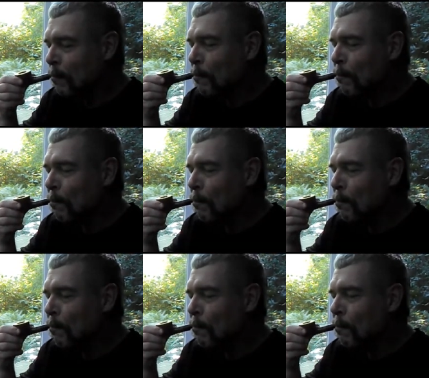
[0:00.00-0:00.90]

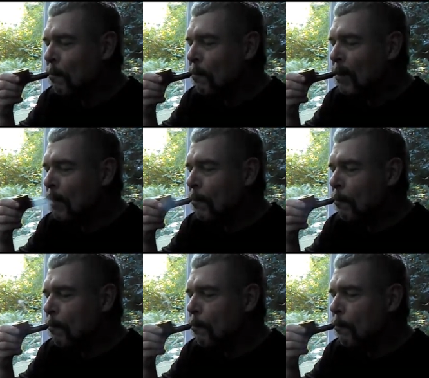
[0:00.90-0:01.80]

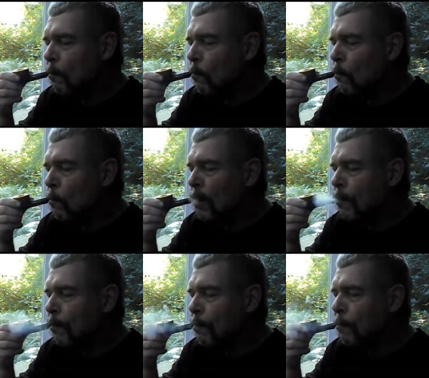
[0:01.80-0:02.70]

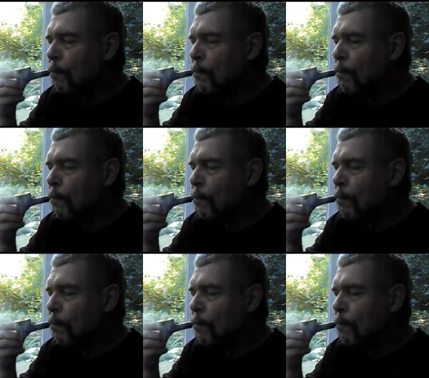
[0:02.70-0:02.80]
(no one is talking)